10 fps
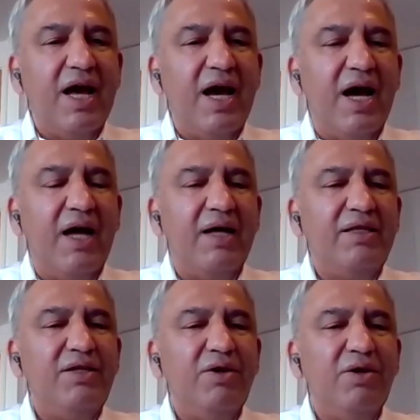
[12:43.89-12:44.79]

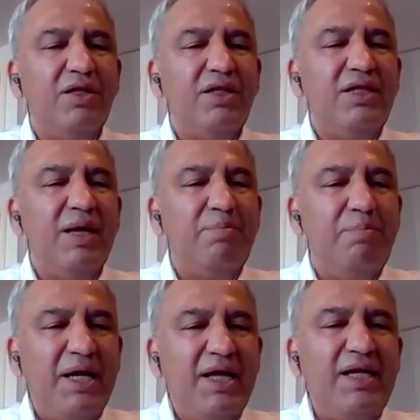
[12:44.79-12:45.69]
The
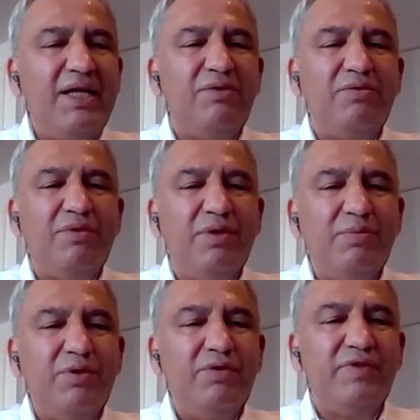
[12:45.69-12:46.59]
ability to
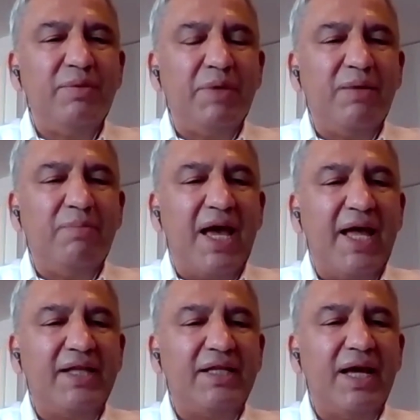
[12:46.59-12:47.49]
remove the
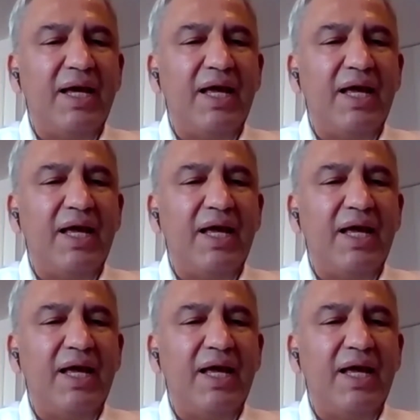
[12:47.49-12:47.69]
middleman,